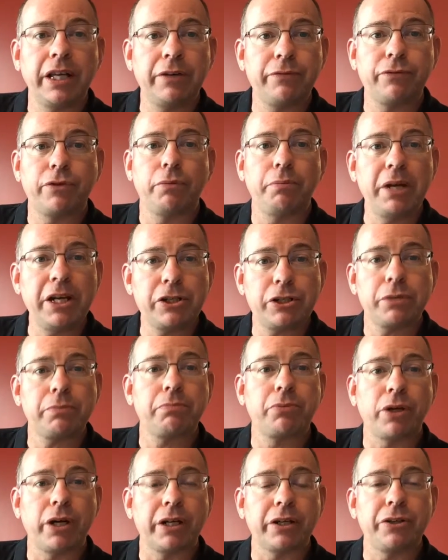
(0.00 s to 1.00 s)
information
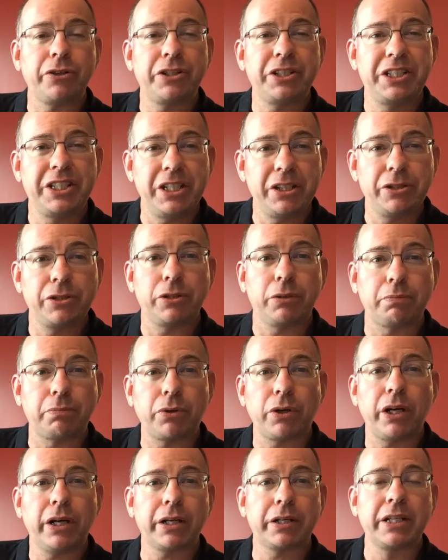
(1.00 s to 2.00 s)
product, your digital
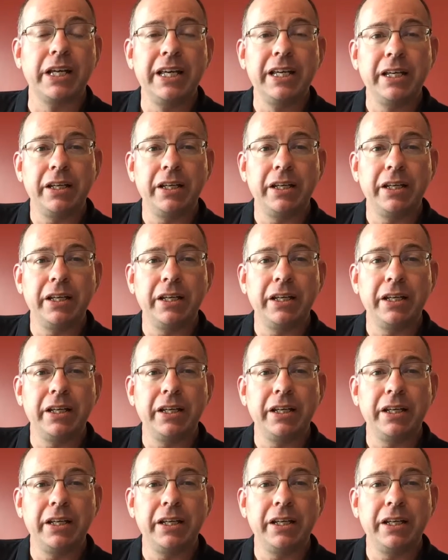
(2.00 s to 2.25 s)
product,